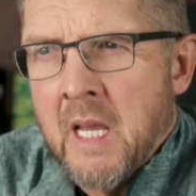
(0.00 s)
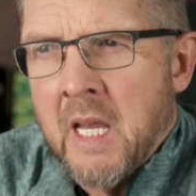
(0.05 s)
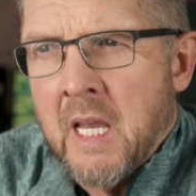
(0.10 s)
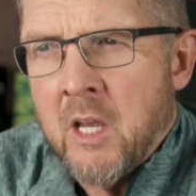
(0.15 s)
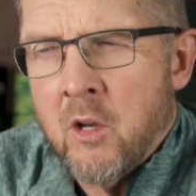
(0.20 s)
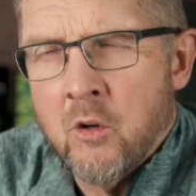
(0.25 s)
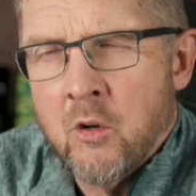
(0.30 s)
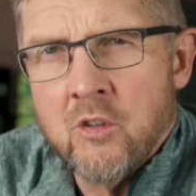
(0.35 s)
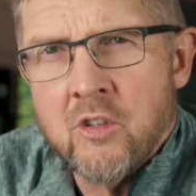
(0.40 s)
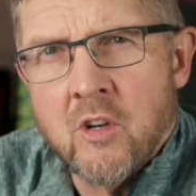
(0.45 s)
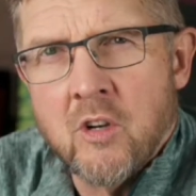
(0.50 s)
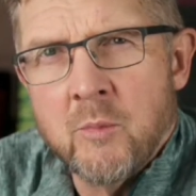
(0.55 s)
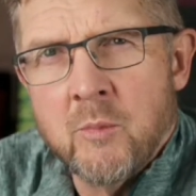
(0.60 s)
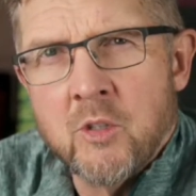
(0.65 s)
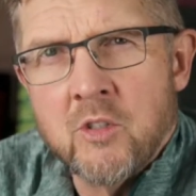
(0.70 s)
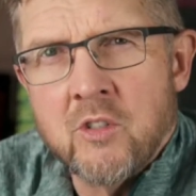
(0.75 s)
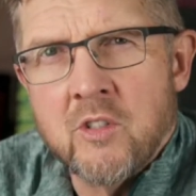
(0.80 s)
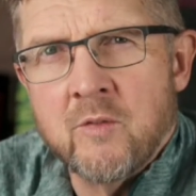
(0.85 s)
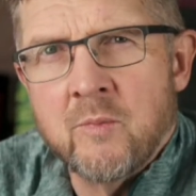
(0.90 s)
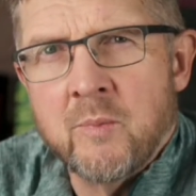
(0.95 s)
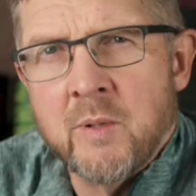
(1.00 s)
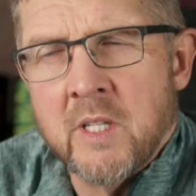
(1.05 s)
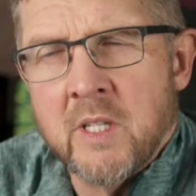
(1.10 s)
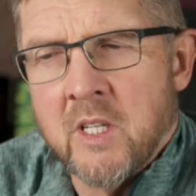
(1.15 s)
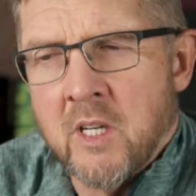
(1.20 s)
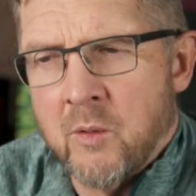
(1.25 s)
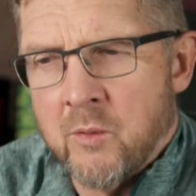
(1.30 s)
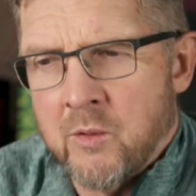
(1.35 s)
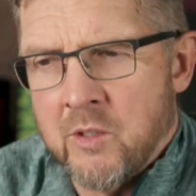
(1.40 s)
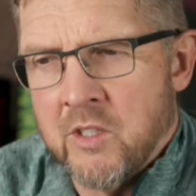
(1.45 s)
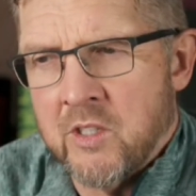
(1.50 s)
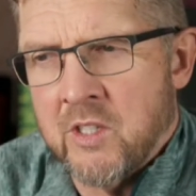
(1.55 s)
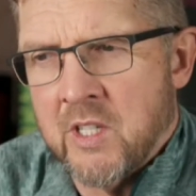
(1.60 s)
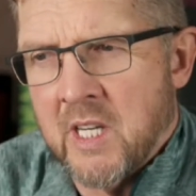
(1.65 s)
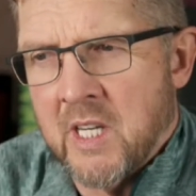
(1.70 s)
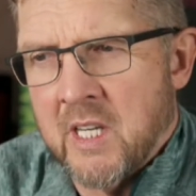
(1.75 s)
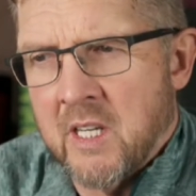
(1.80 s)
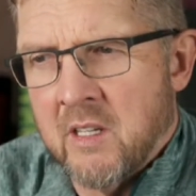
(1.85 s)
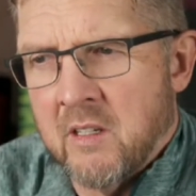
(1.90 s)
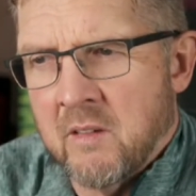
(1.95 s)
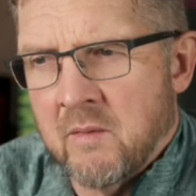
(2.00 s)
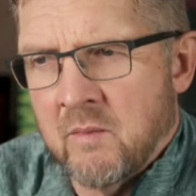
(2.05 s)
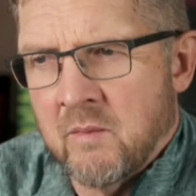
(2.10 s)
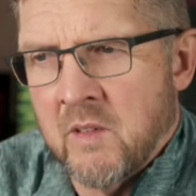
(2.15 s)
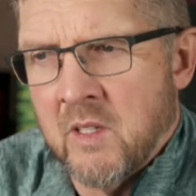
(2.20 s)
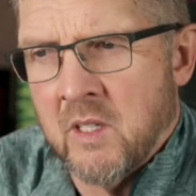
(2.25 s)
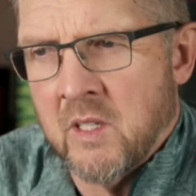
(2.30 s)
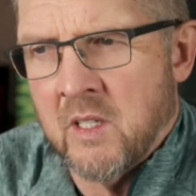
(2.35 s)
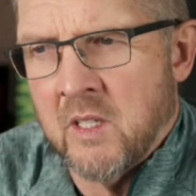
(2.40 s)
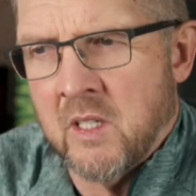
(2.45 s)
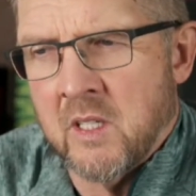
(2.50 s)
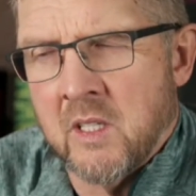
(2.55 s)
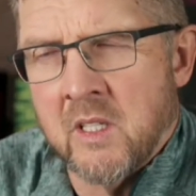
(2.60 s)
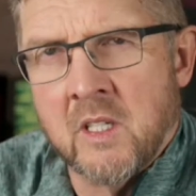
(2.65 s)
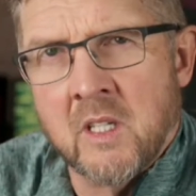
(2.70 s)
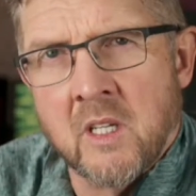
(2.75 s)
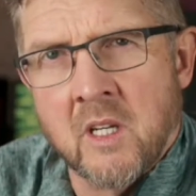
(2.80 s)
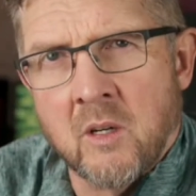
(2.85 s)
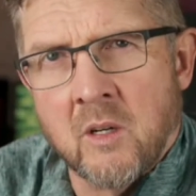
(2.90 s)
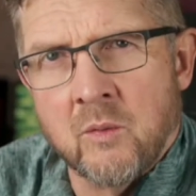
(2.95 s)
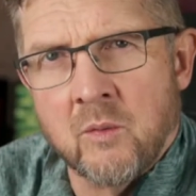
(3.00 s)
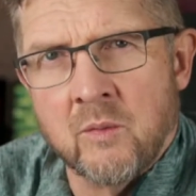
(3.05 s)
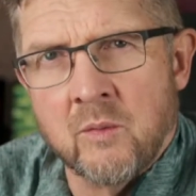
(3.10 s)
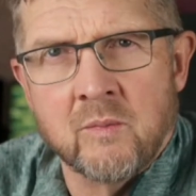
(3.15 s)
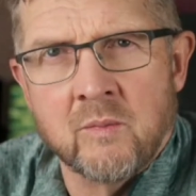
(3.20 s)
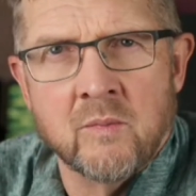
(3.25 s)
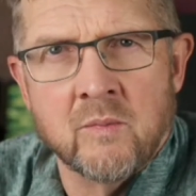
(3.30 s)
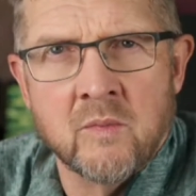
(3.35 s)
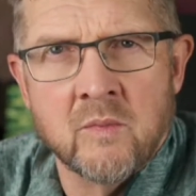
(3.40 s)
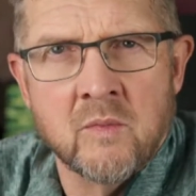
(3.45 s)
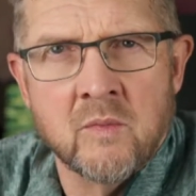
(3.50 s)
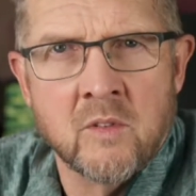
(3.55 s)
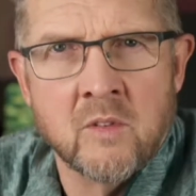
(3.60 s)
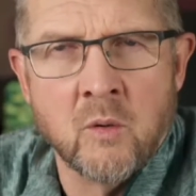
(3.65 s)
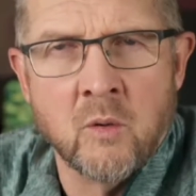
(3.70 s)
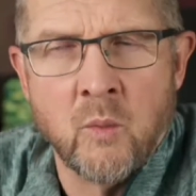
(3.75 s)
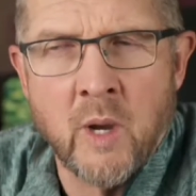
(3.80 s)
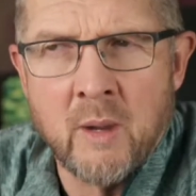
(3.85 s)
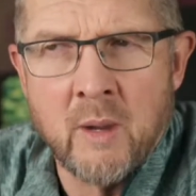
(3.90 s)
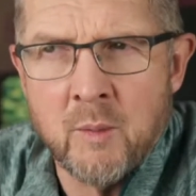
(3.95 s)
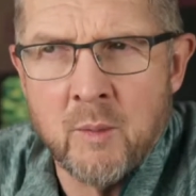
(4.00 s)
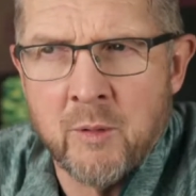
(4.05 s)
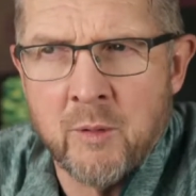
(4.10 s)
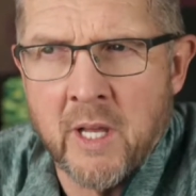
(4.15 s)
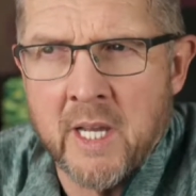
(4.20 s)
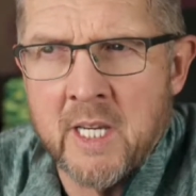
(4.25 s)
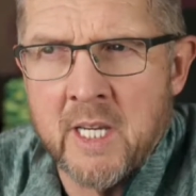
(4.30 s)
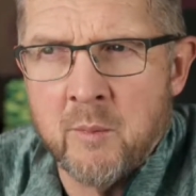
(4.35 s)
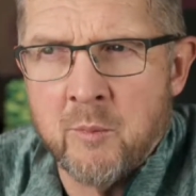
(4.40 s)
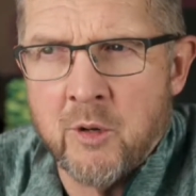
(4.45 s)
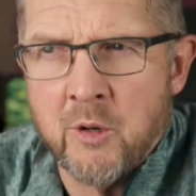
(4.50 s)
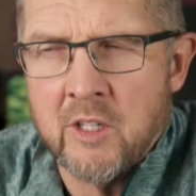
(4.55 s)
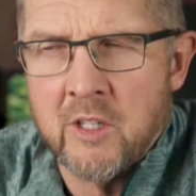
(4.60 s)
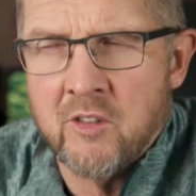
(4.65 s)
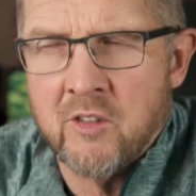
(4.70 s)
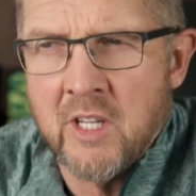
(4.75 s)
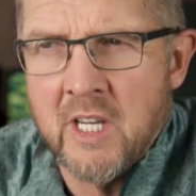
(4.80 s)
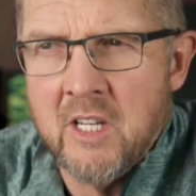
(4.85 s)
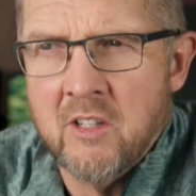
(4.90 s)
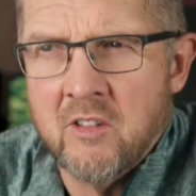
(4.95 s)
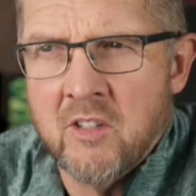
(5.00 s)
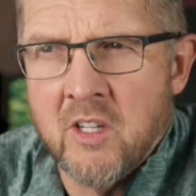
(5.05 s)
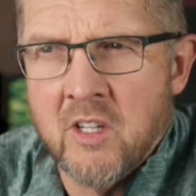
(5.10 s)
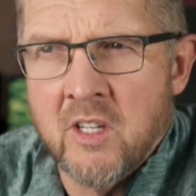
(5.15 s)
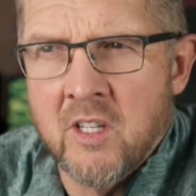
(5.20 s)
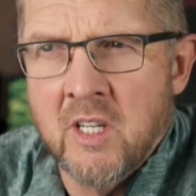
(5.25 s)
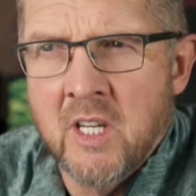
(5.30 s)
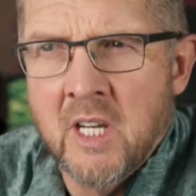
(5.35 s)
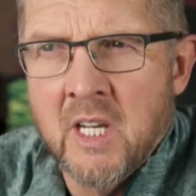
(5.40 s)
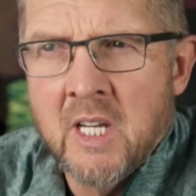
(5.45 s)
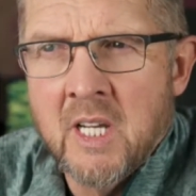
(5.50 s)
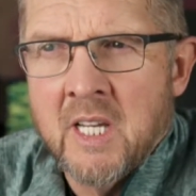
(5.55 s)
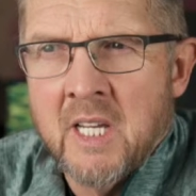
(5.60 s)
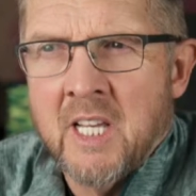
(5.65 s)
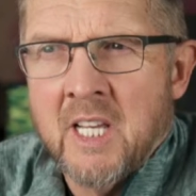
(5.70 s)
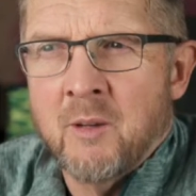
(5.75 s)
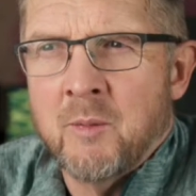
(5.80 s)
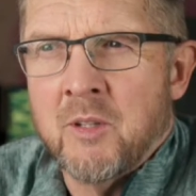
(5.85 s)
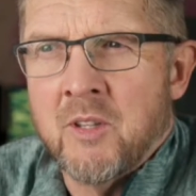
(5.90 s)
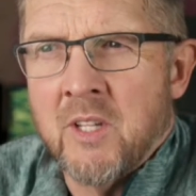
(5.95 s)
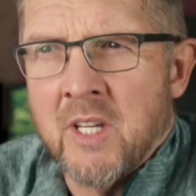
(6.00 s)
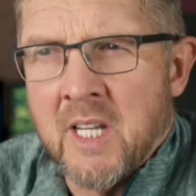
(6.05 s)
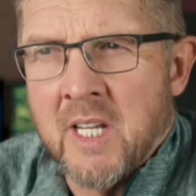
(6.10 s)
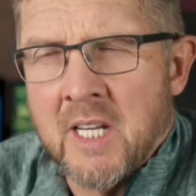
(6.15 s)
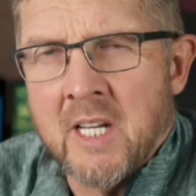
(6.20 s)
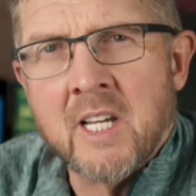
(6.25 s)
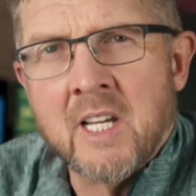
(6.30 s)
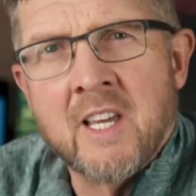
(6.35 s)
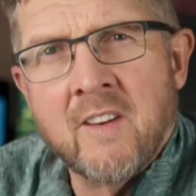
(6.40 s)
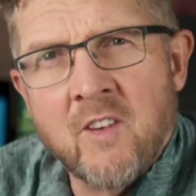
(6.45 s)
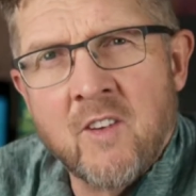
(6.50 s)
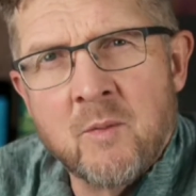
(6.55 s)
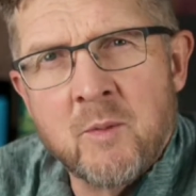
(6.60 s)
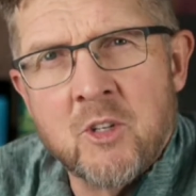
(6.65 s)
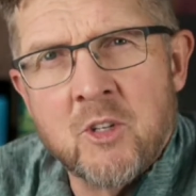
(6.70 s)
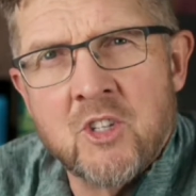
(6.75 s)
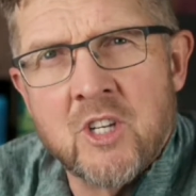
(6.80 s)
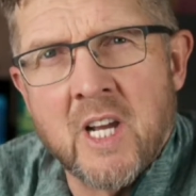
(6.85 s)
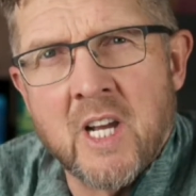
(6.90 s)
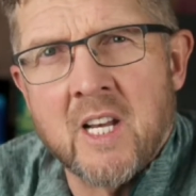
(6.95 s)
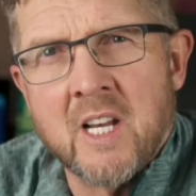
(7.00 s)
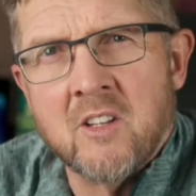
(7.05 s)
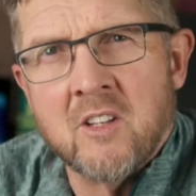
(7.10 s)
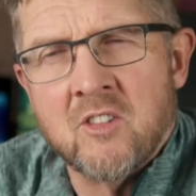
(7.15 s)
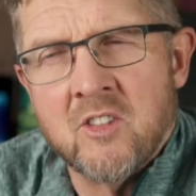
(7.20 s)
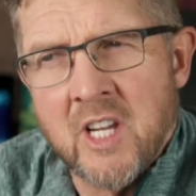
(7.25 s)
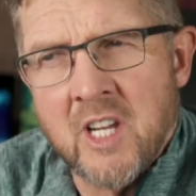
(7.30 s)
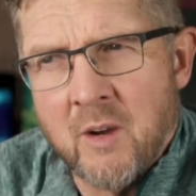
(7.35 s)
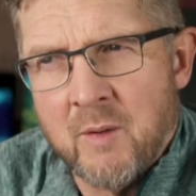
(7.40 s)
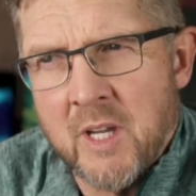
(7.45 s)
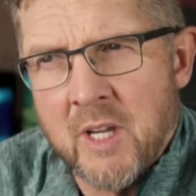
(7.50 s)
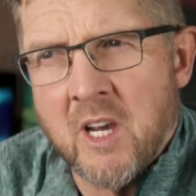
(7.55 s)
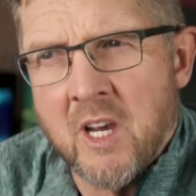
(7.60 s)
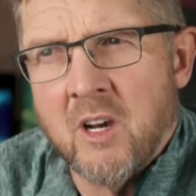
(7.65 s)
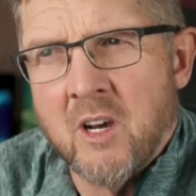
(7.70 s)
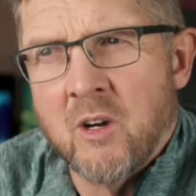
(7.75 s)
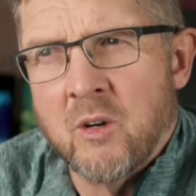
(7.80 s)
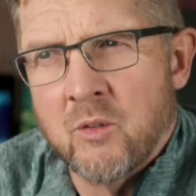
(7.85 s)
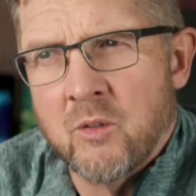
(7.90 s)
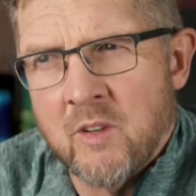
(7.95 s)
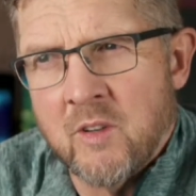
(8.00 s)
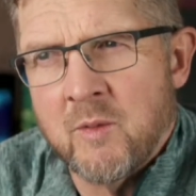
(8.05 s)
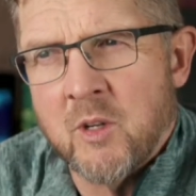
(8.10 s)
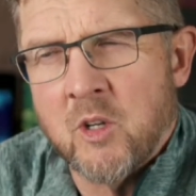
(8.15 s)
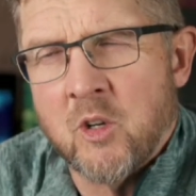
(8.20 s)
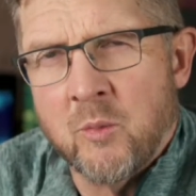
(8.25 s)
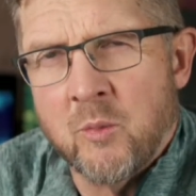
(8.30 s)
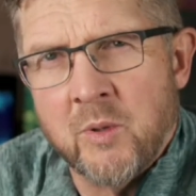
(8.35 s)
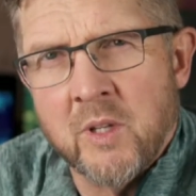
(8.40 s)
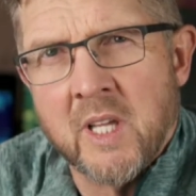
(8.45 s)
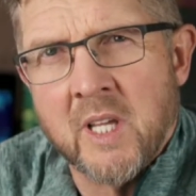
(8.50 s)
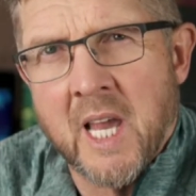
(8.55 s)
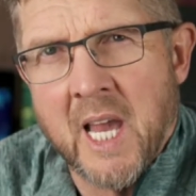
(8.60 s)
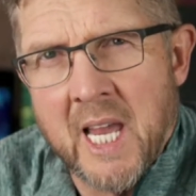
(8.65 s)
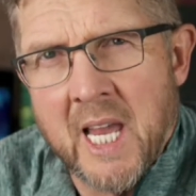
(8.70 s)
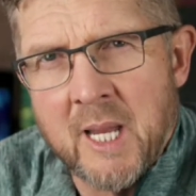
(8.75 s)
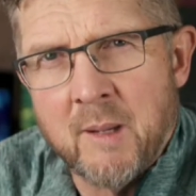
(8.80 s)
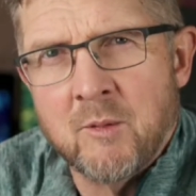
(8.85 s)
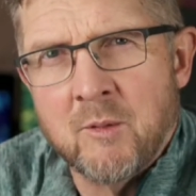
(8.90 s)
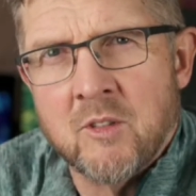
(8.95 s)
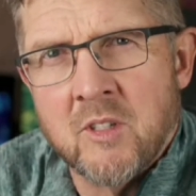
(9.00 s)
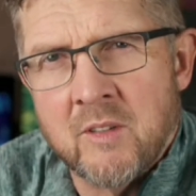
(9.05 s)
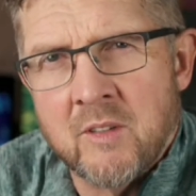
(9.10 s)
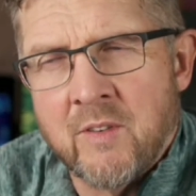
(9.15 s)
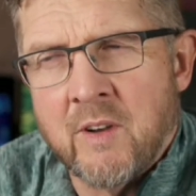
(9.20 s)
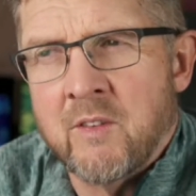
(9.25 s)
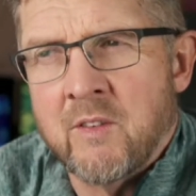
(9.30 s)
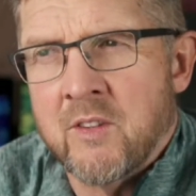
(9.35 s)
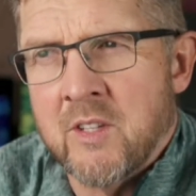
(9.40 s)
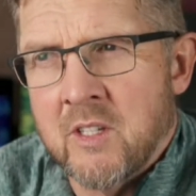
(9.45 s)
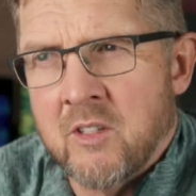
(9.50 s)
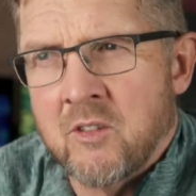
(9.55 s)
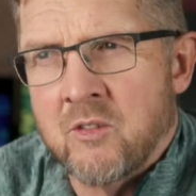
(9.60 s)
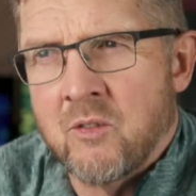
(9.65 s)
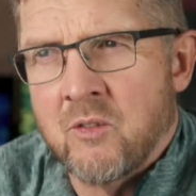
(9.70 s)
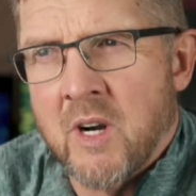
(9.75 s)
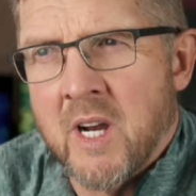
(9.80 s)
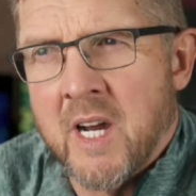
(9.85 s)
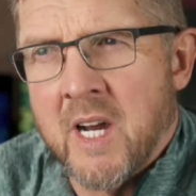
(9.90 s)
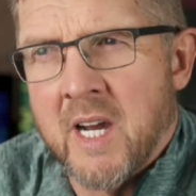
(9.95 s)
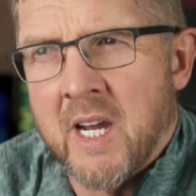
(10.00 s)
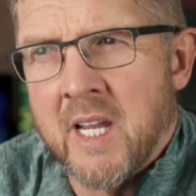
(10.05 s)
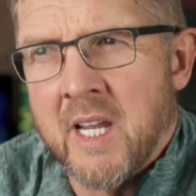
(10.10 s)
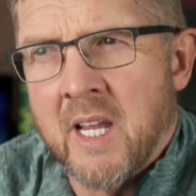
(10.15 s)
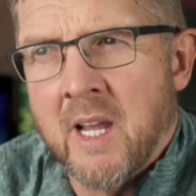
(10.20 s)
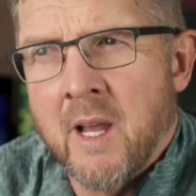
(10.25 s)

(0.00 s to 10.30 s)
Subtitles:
He also must have been noticing, you know, the way we played in pre-season. He'll be thinking, I'll give him a chance, see how it goes, give him a couple of games. If everything's right,